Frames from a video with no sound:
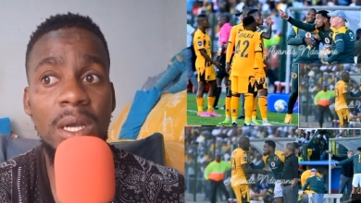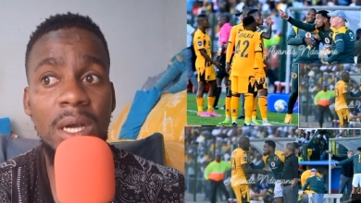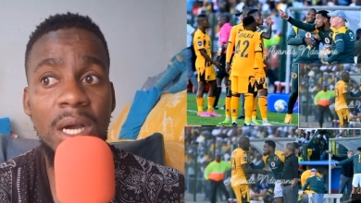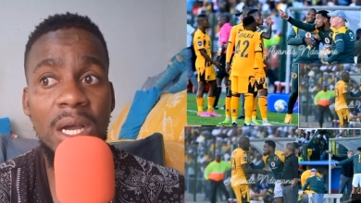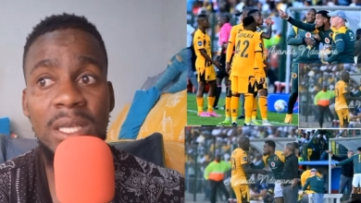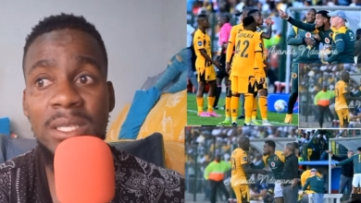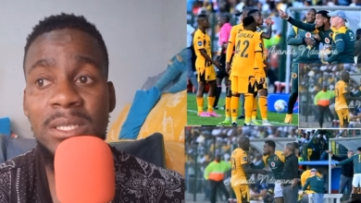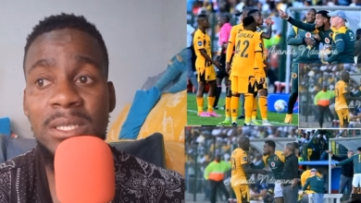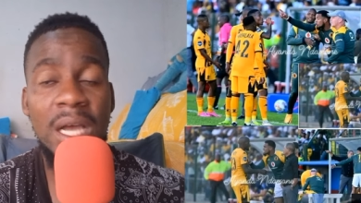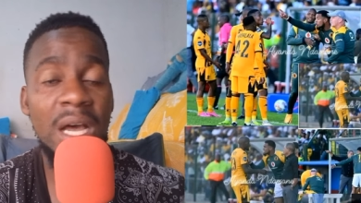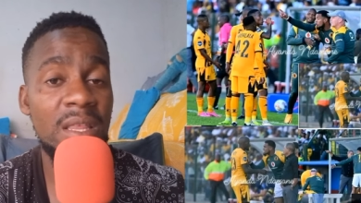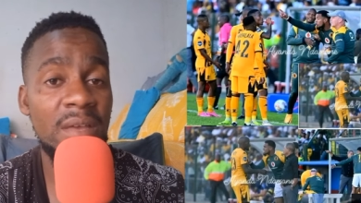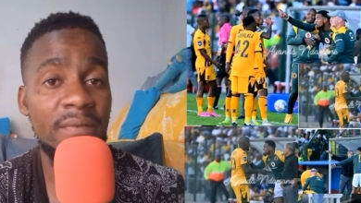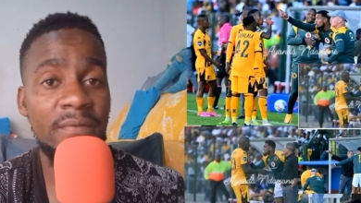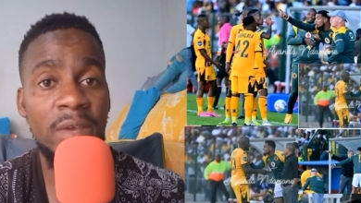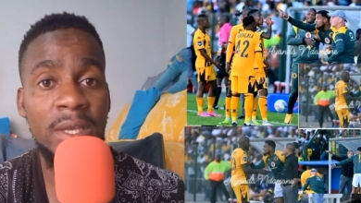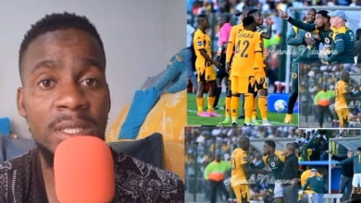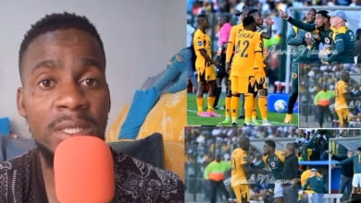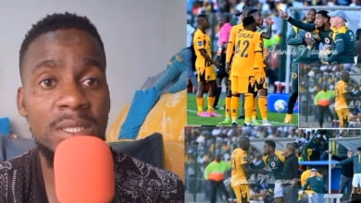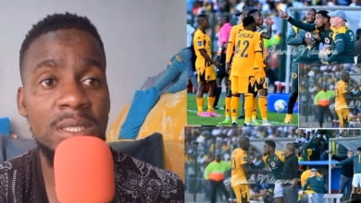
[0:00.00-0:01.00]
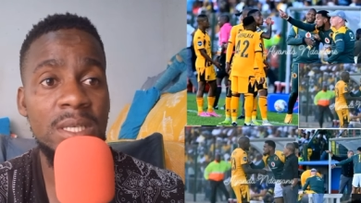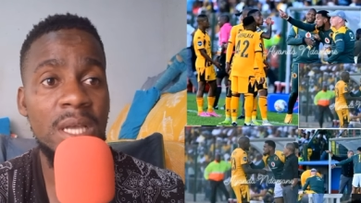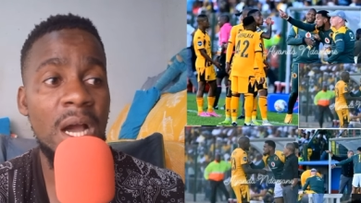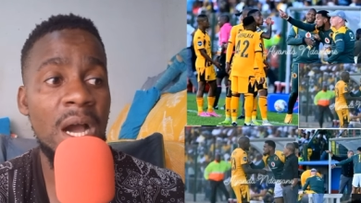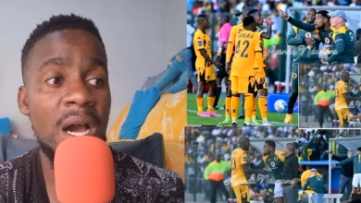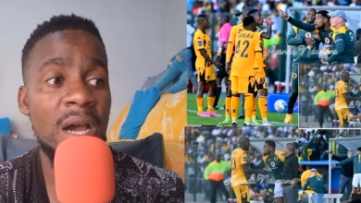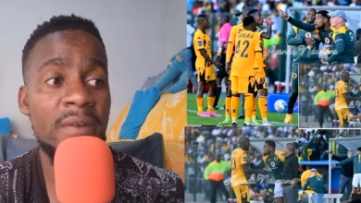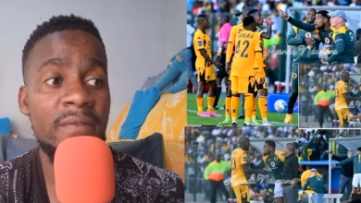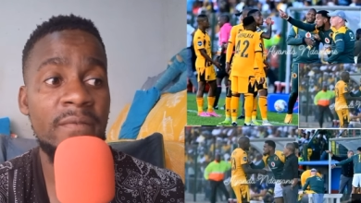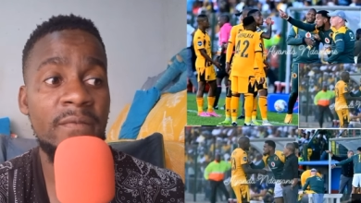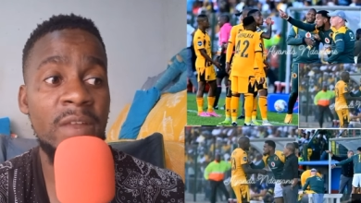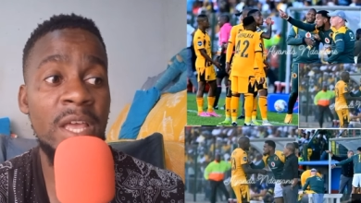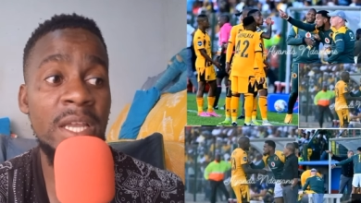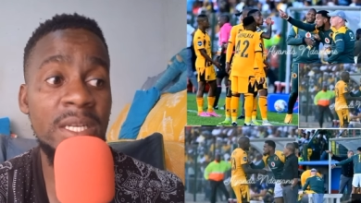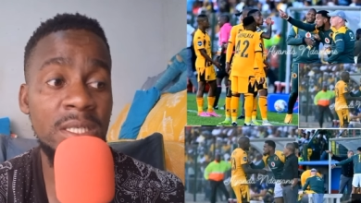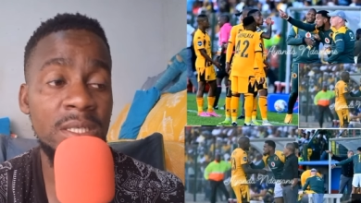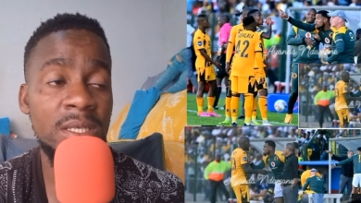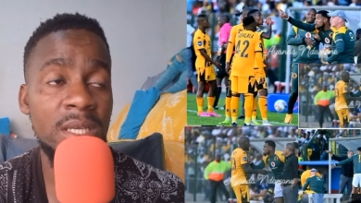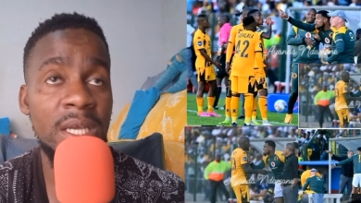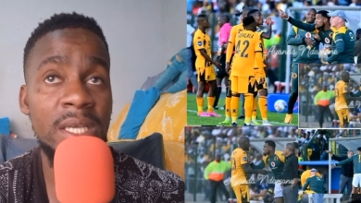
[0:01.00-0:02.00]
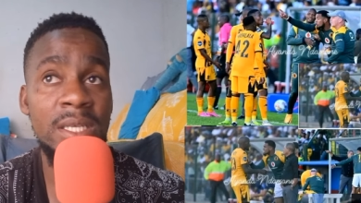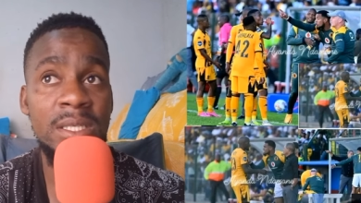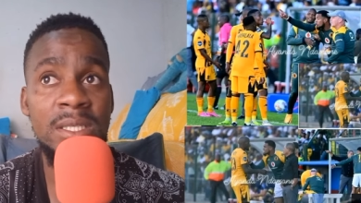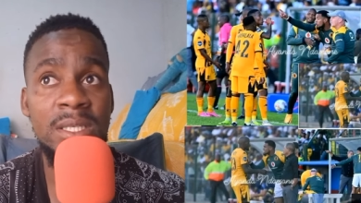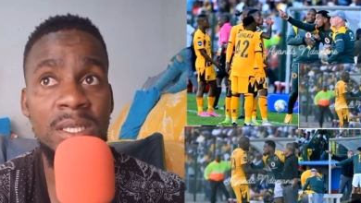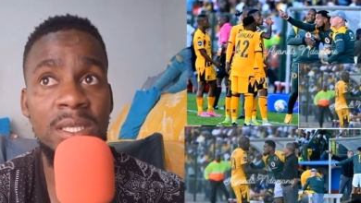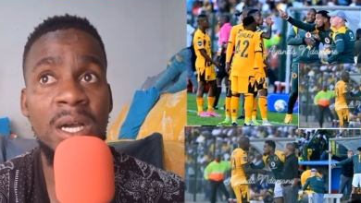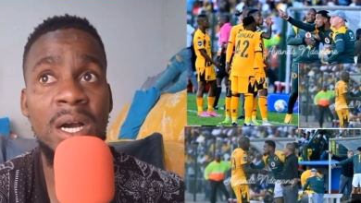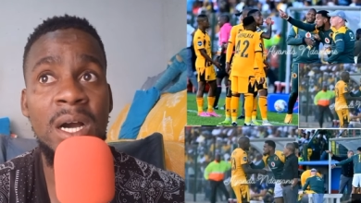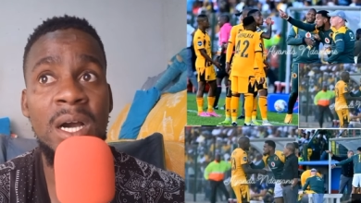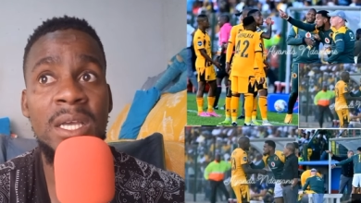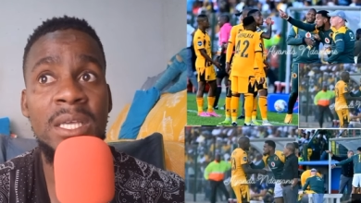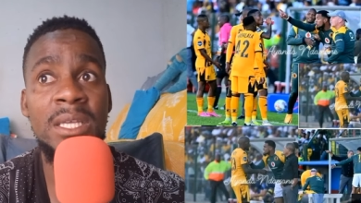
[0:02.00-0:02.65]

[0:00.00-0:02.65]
as other fans are reflecting as uh,